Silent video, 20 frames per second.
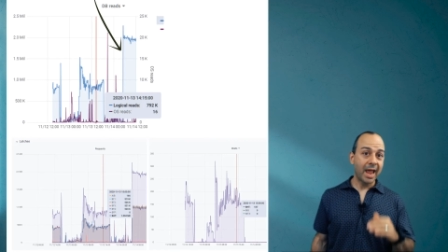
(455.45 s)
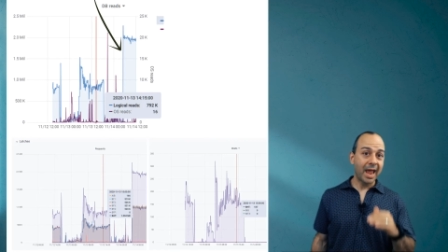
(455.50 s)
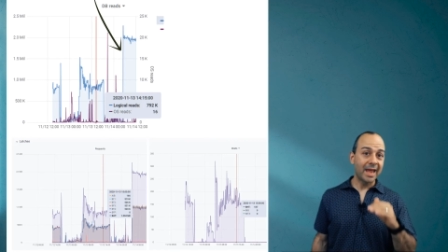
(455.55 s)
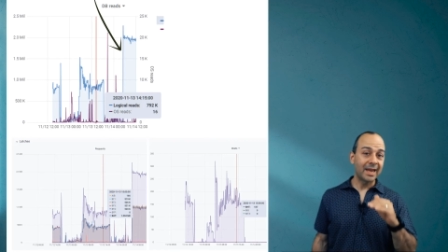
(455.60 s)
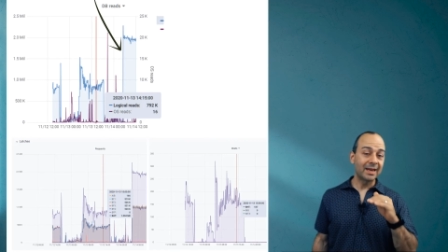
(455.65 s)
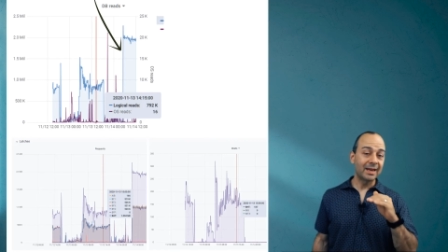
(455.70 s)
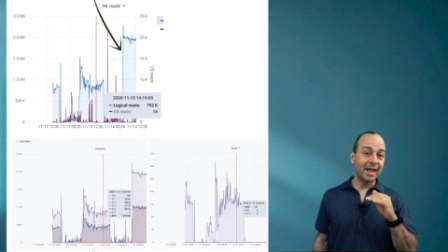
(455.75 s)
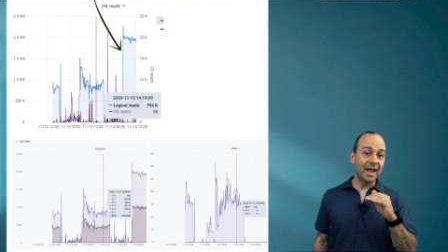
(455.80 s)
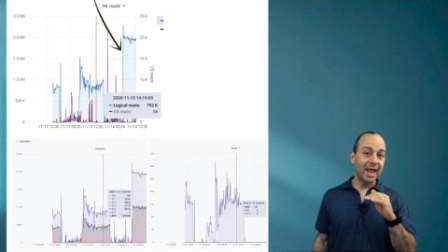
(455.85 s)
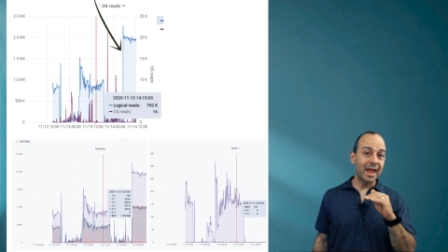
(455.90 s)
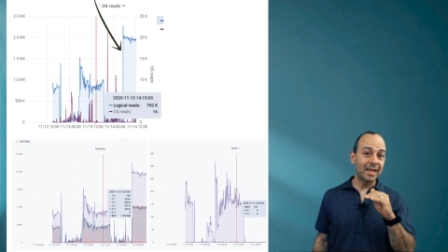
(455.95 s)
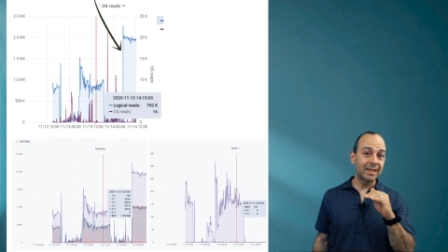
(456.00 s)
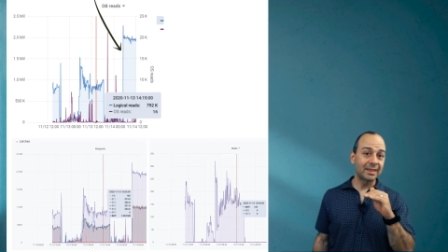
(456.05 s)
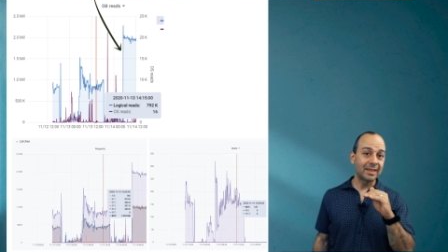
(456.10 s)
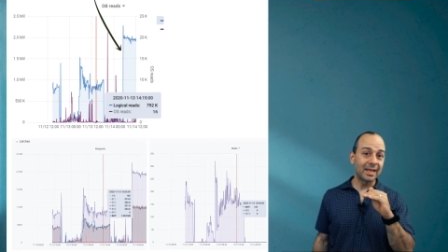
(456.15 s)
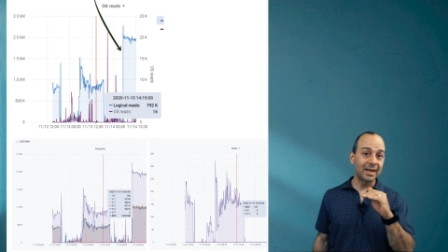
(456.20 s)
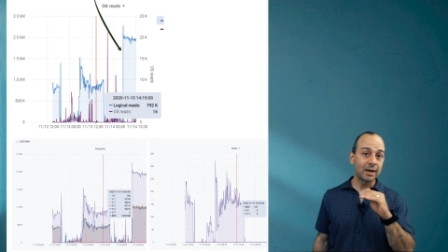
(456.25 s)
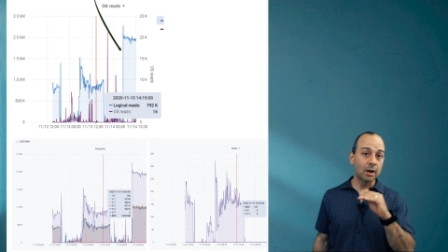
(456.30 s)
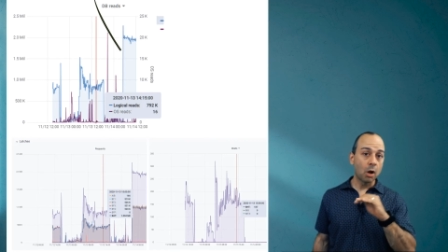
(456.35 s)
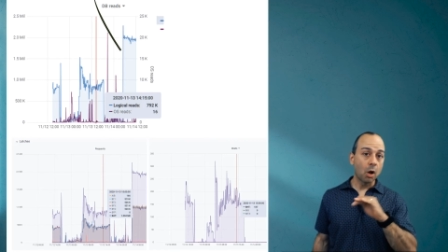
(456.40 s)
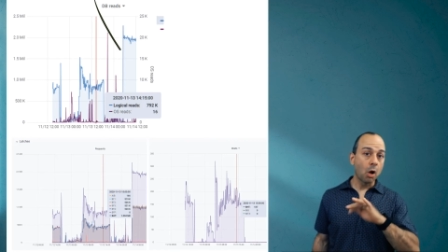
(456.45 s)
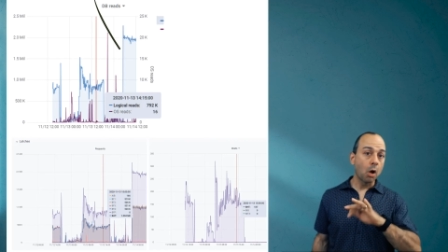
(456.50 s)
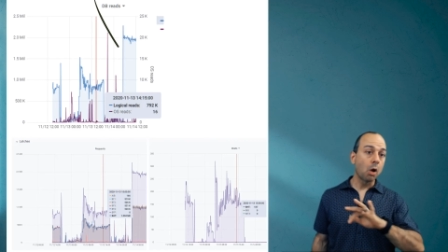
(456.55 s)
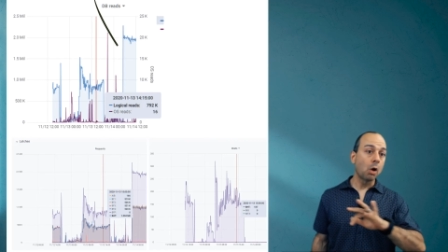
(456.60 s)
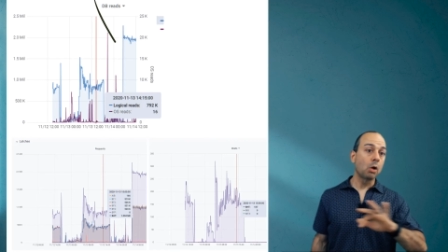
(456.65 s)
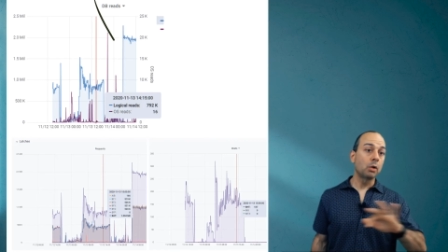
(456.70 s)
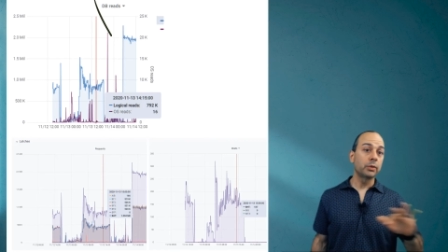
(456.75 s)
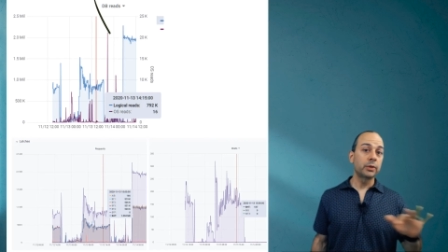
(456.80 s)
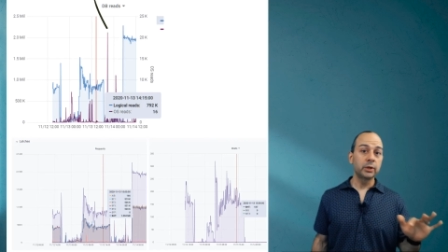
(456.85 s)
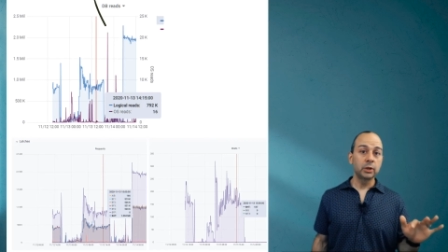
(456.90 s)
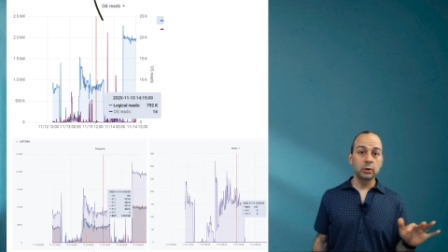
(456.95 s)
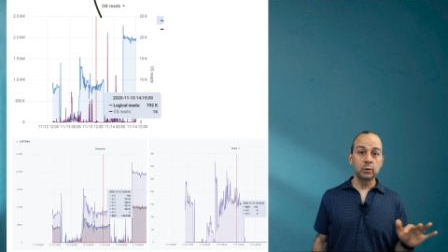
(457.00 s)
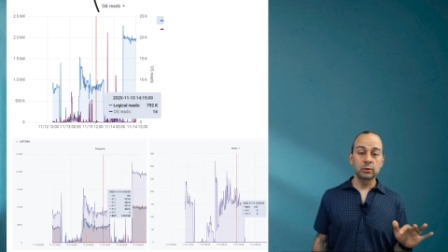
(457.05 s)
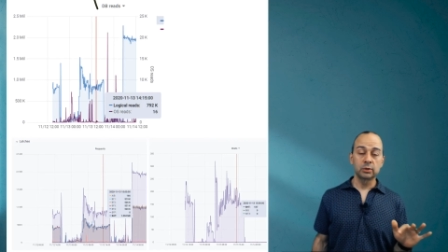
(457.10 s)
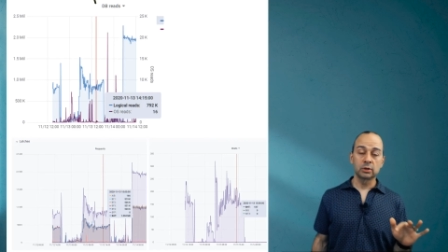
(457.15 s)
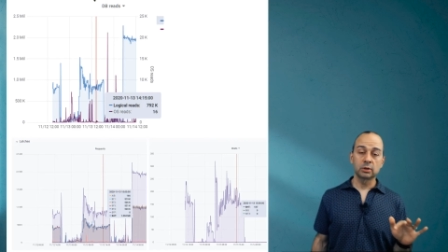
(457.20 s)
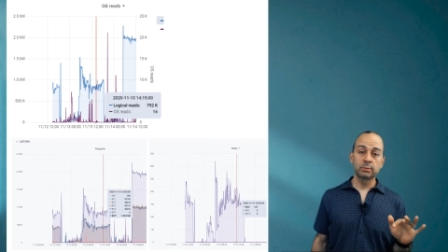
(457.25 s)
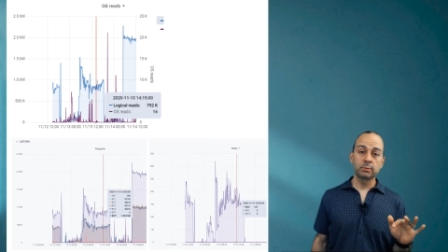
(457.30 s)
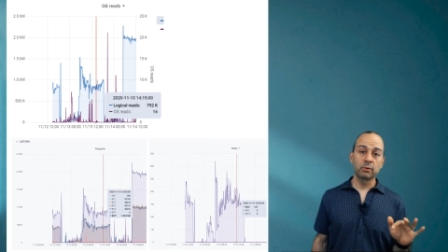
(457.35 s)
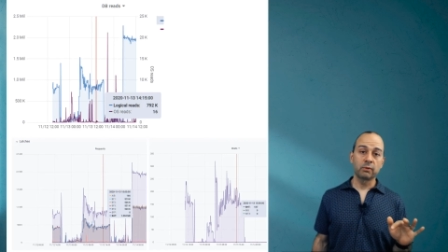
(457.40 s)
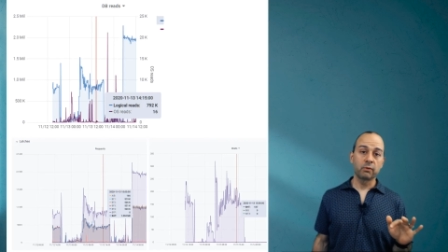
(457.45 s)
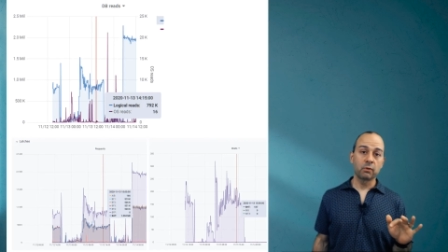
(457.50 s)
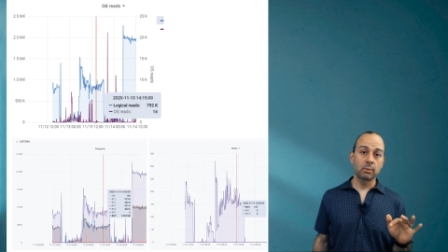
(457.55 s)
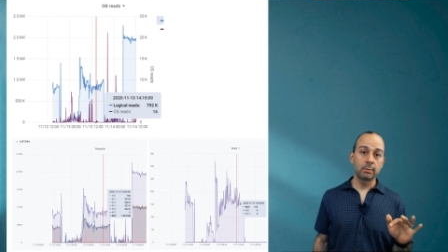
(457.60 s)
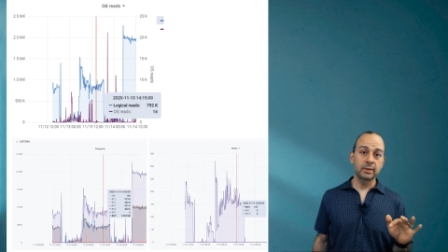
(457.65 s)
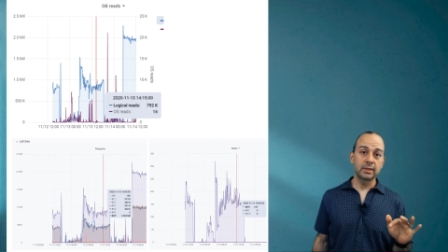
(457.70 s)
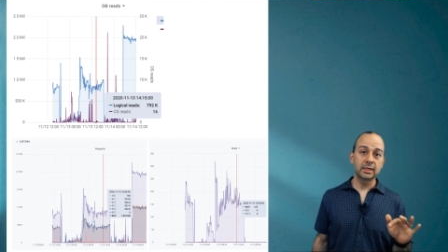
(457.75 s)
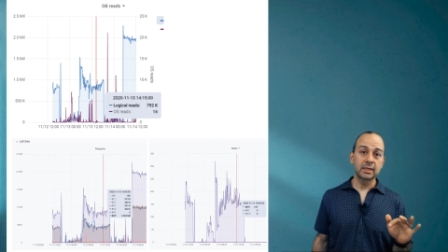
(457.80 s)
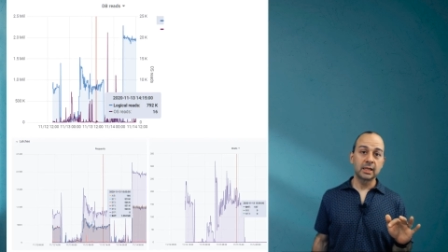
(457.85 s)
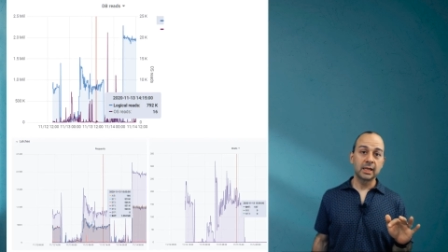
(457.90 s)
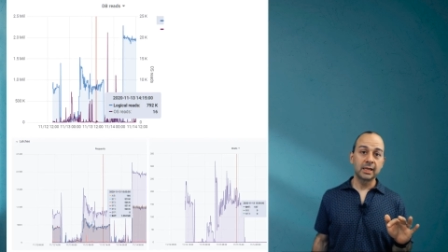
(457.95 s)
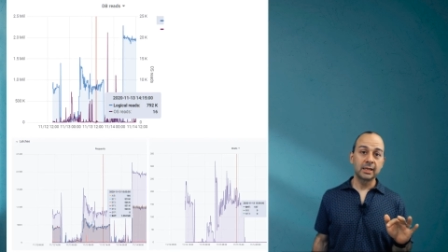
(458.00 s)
And then all the users' performance